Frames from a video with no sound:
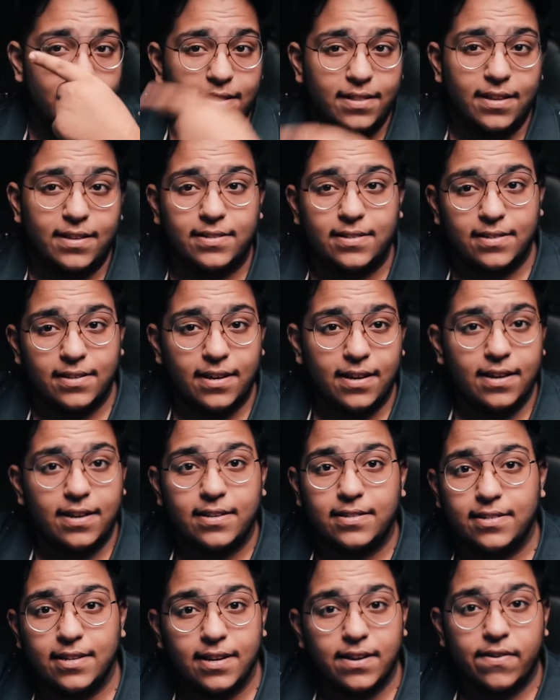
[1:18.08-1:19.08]
This
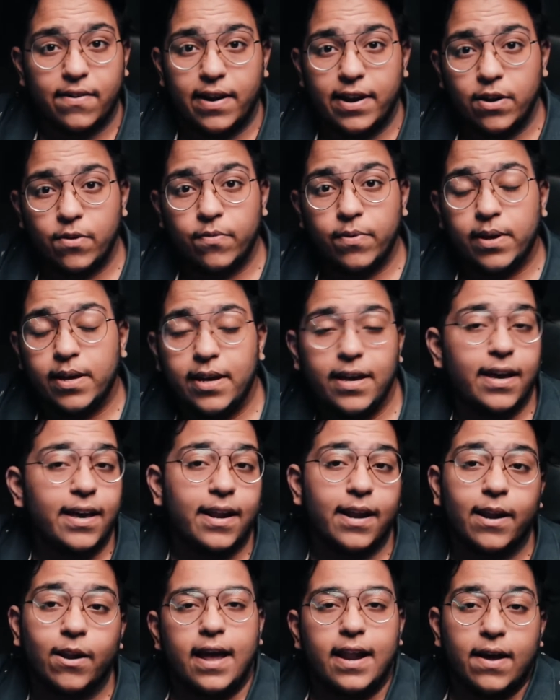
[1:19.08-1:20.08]
is it right over
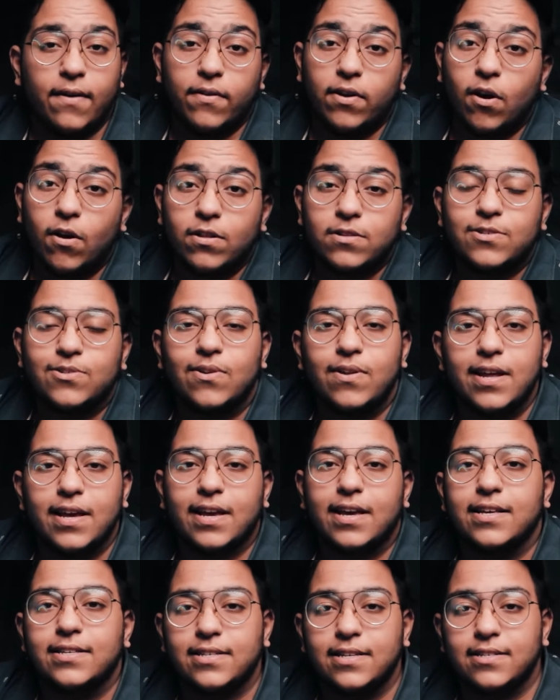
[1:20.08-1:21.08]
here, and I will also
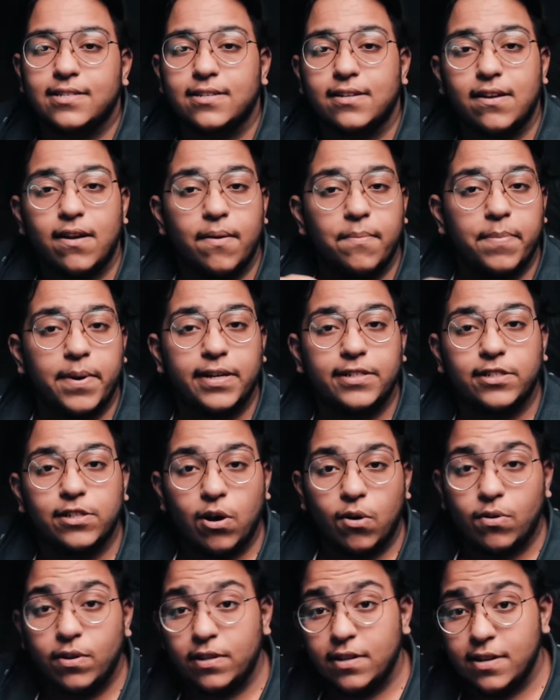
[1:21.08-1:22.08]
link his Instagram page
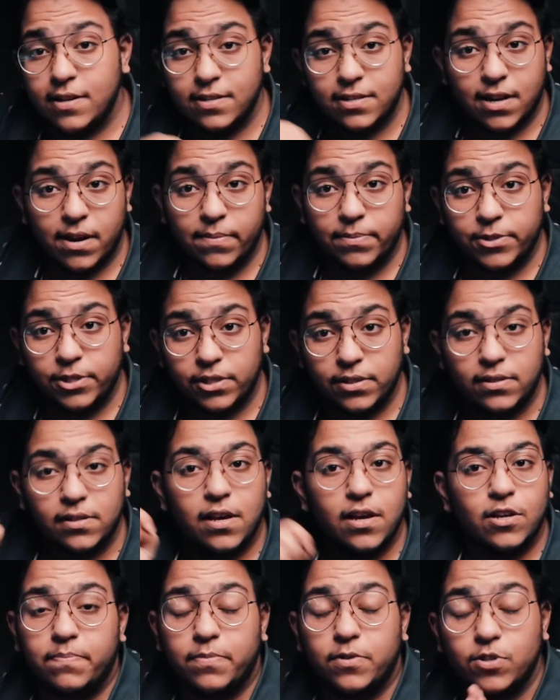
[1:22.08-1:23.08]
down in the description.
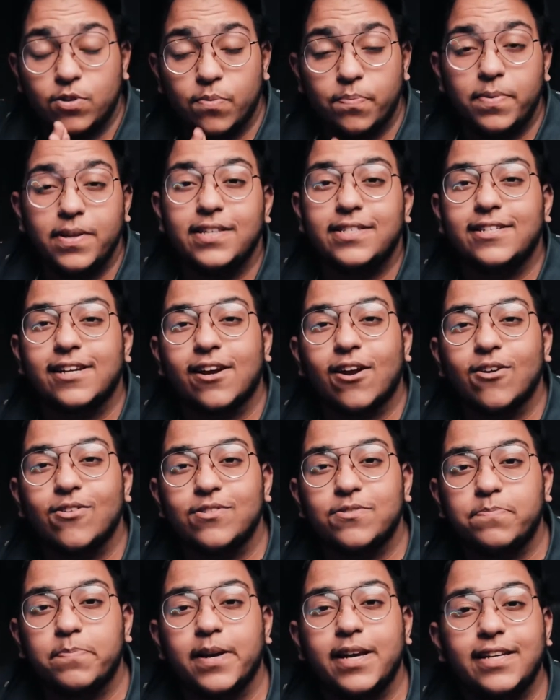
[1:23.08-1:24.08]
So please check out
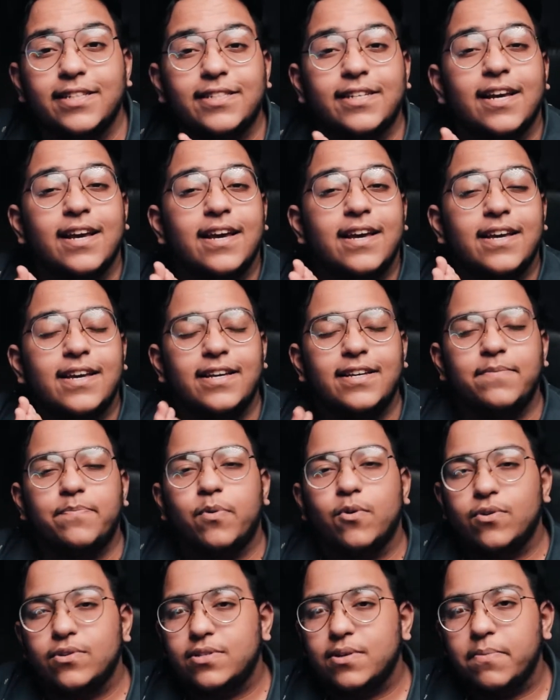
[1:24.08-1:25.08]
his page. He
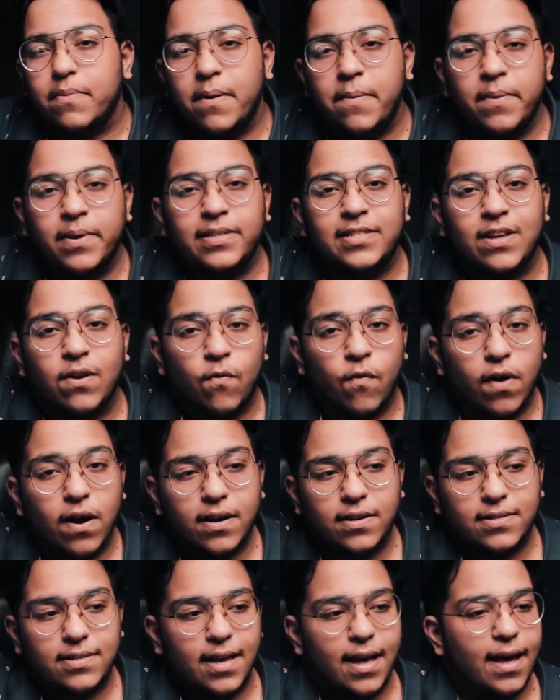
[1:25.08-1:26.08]
posts some amazing
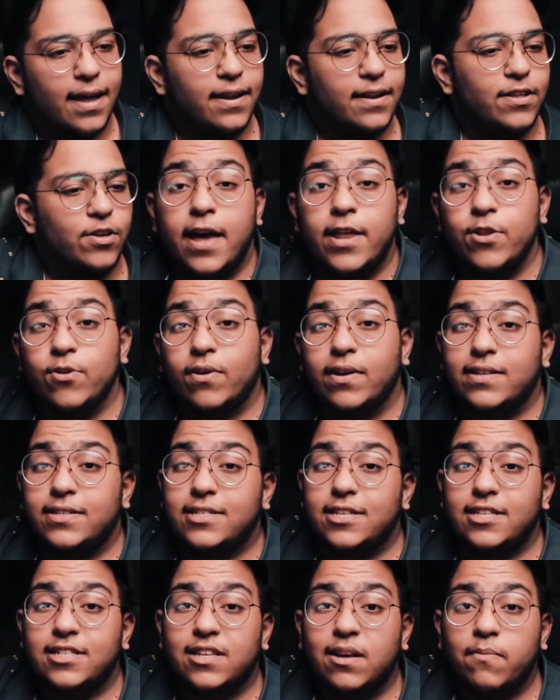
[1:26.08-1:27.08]
works, and you can
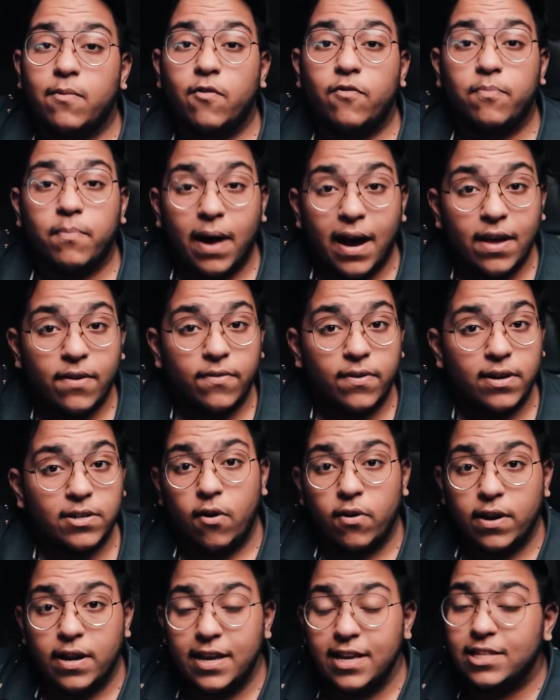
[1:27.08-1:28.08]
see some of my work
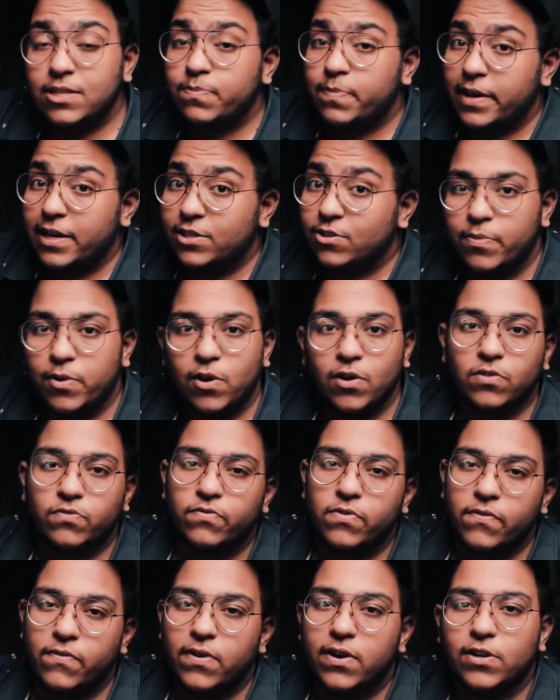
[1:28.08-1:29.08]
on his page because
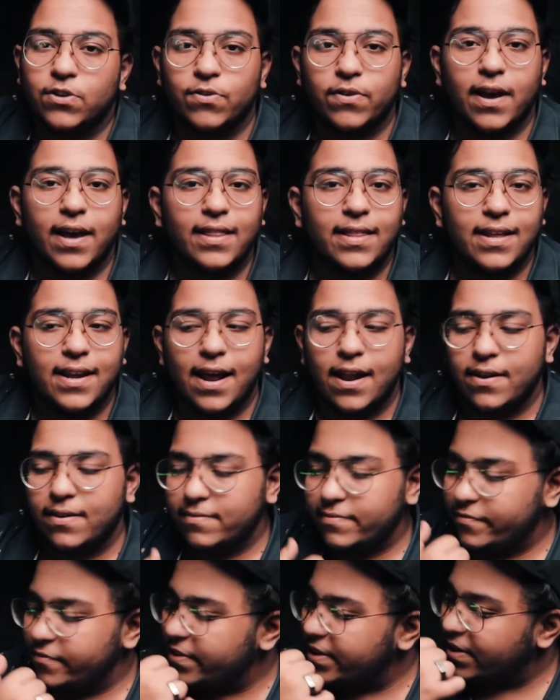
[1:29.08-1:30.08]
we work together
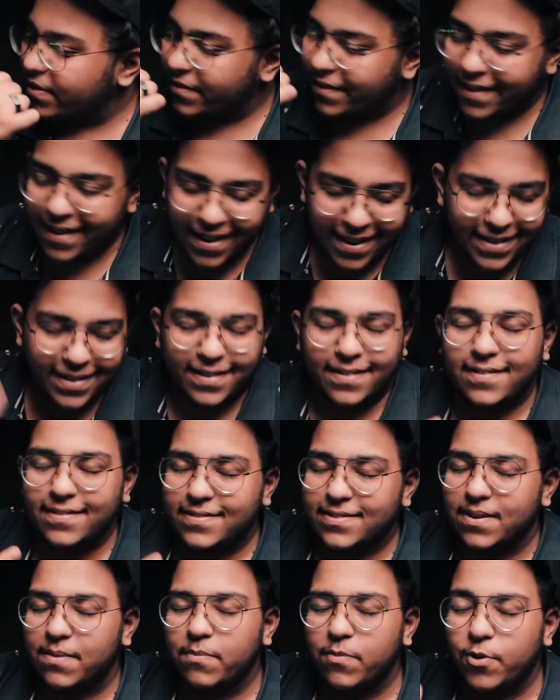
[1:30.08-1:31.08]
and we create
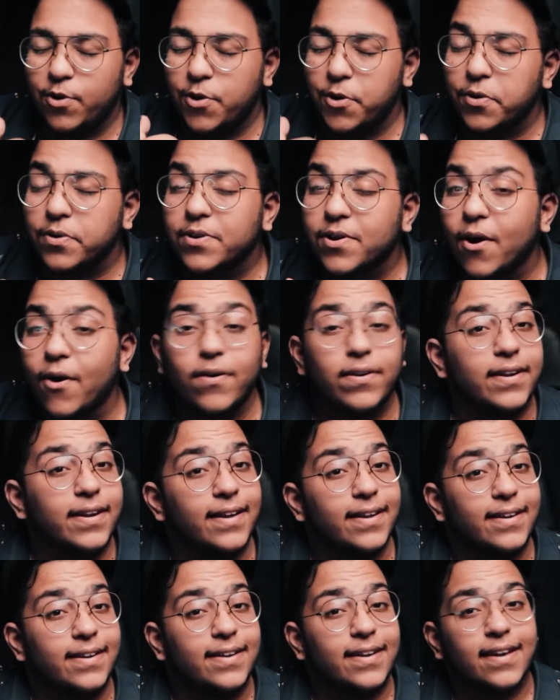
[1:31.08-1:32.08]
some good
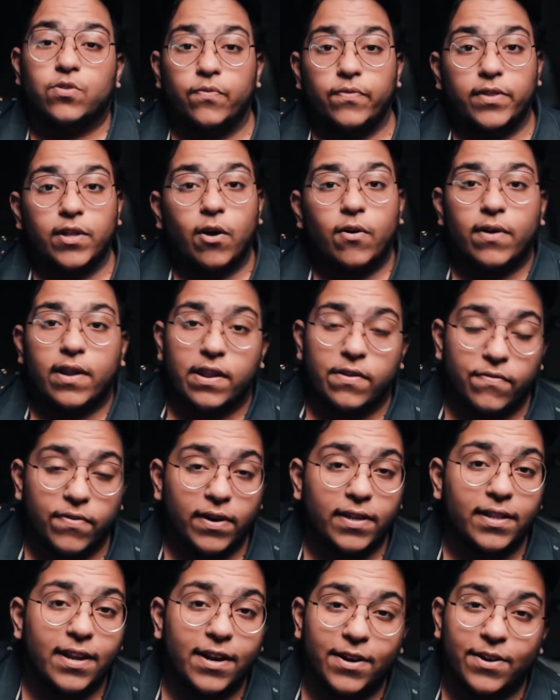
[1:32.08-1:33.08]
content. So without any
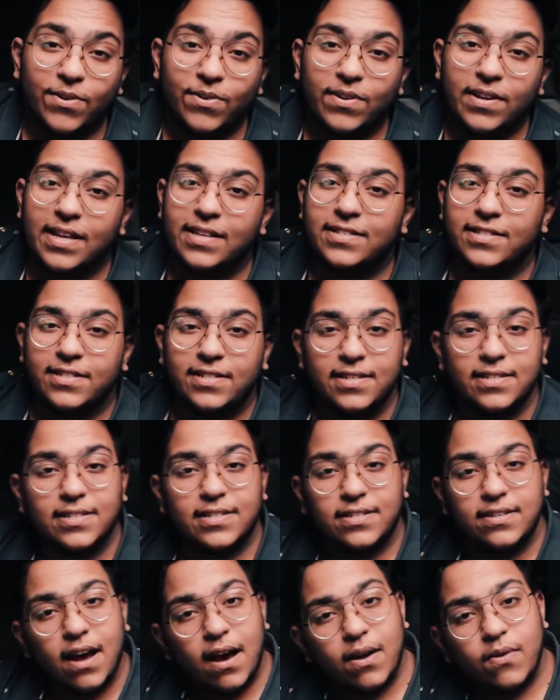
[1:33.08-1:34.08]
further ado, let's just
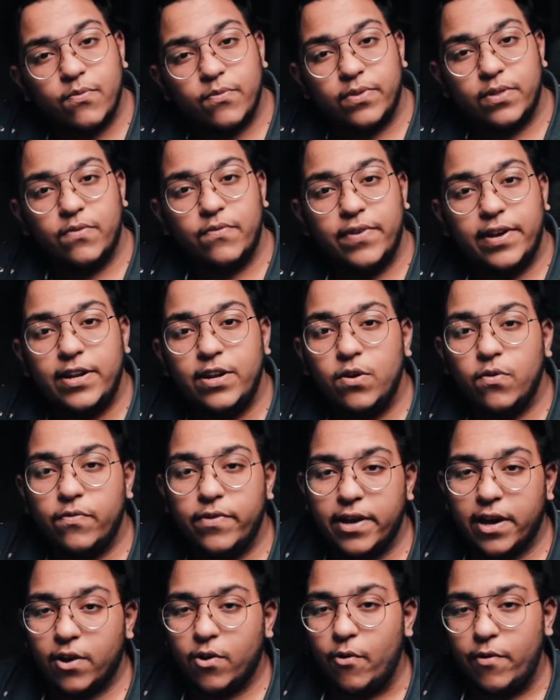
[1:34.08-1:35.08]
start with the video
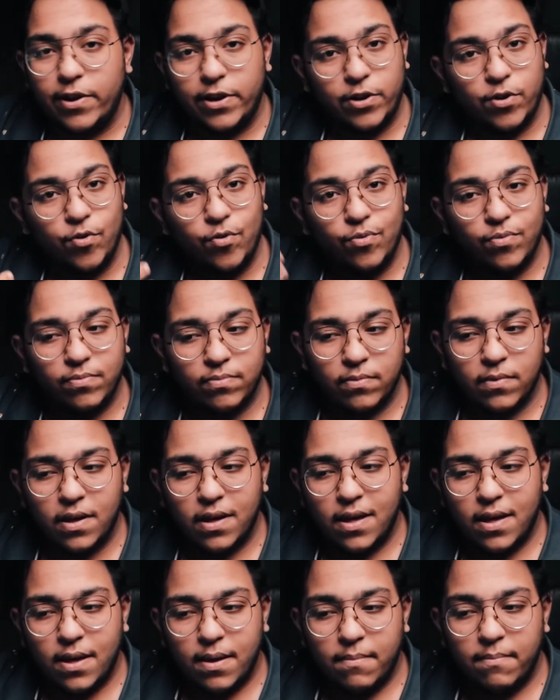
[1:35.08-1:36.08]
we are going to
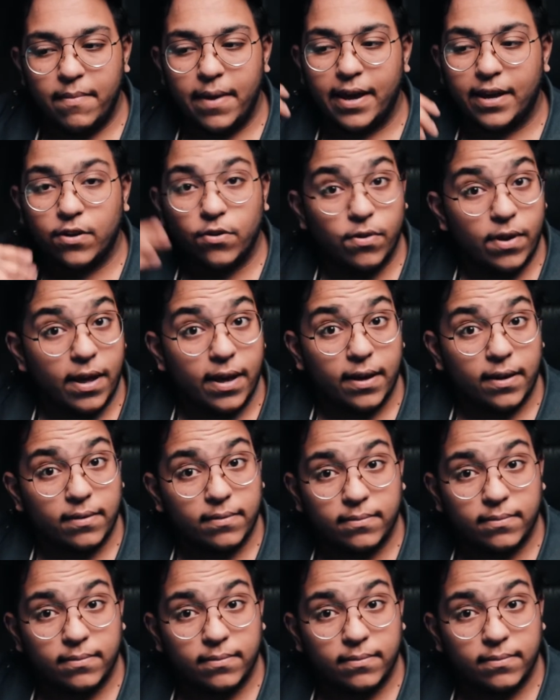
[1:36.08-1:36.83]
make today.